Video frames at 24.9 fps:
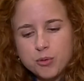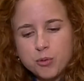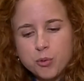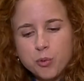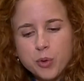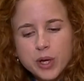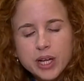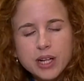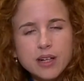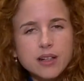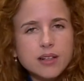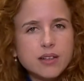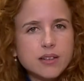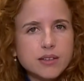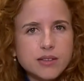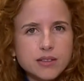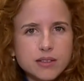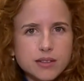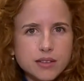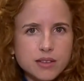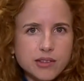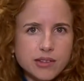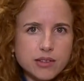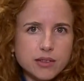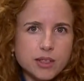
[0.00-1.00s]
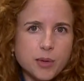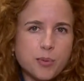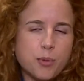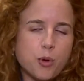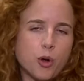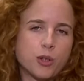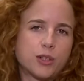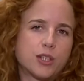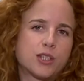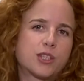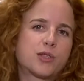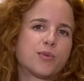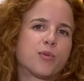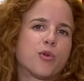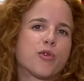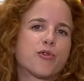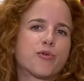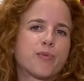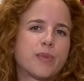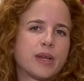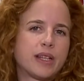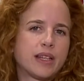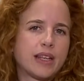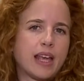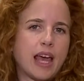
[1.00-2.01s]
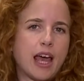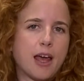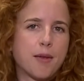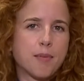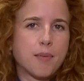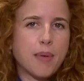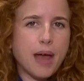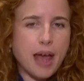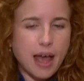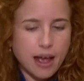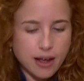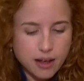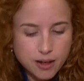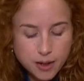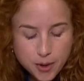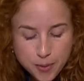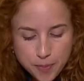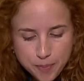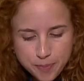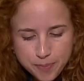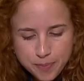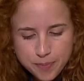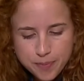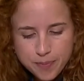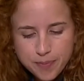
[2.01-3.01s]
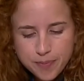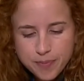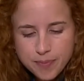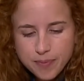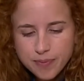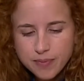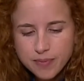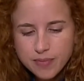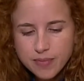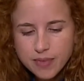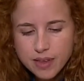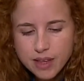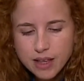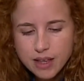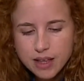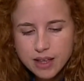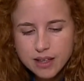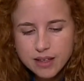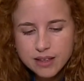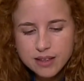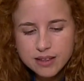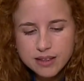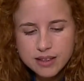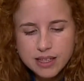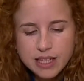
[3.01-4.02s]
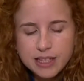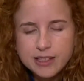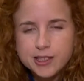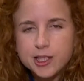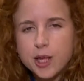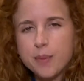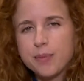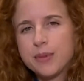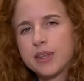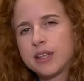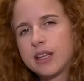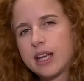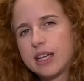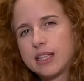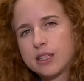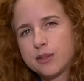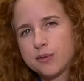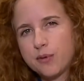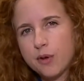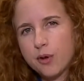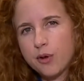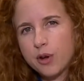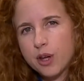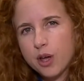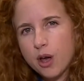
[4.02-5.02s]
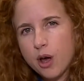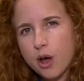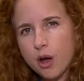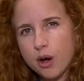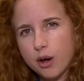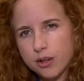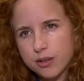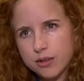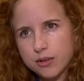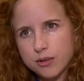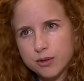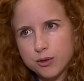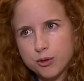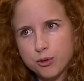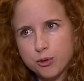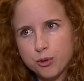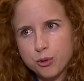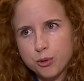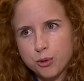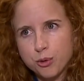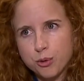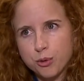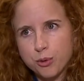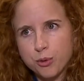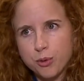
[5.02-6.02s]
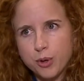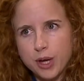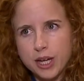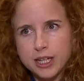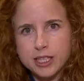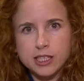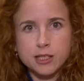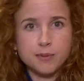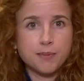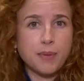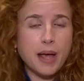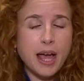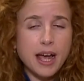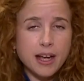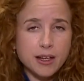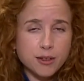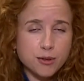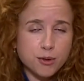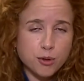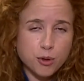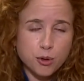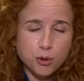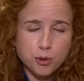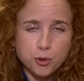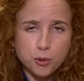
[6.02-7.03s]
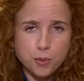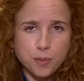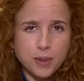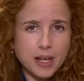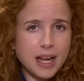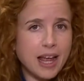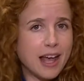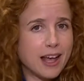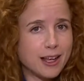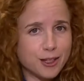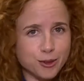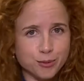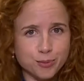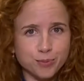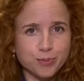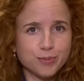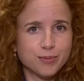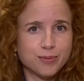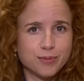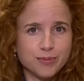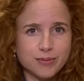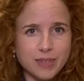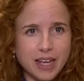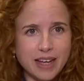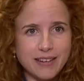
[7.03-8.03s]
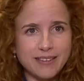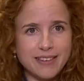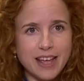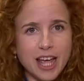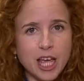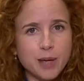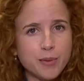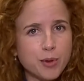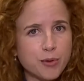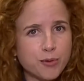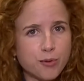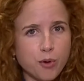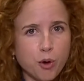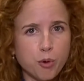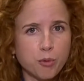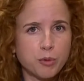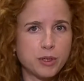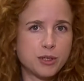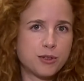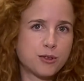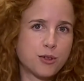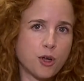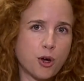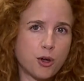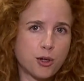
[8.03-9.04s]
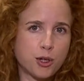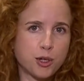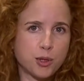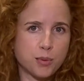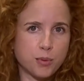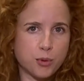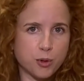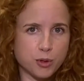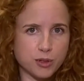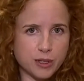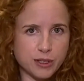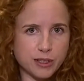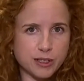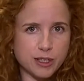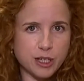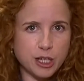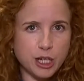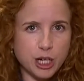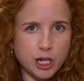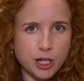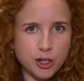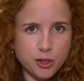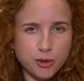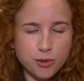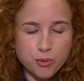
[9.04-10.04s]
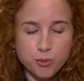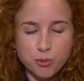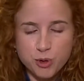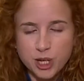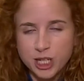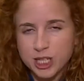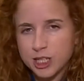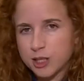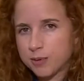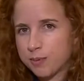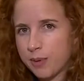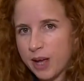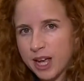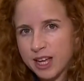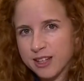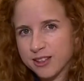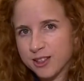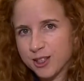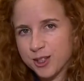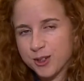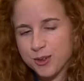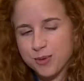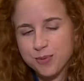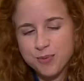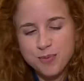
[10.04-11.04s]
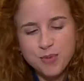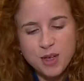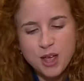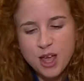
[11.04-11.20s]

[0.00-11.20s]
Will the protest movement get back? It's something that is very hard to expect or to plan. A day before we started a protest here, we expected